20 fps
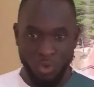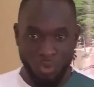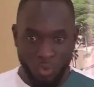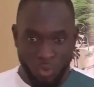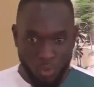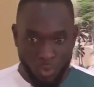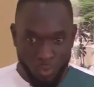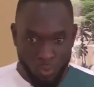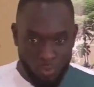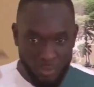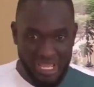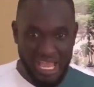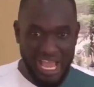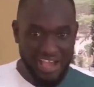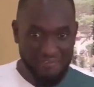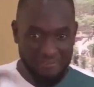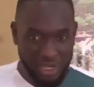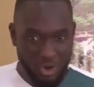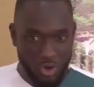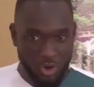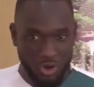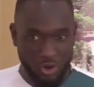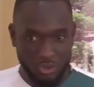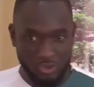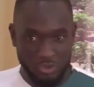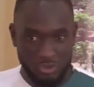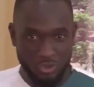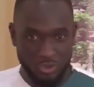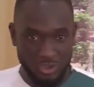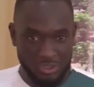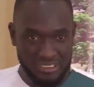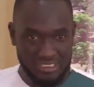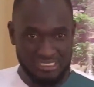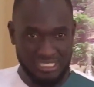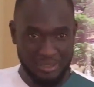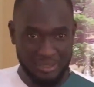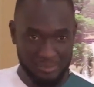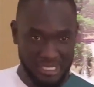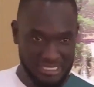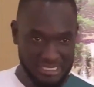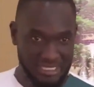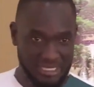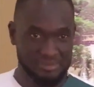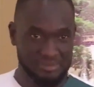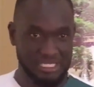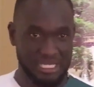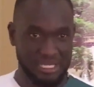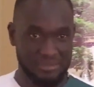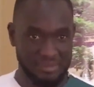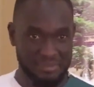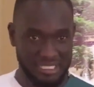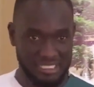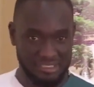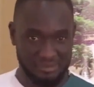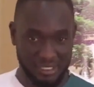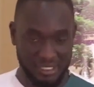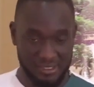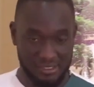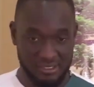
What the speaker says: We have a call to go to Zambia sometime next month,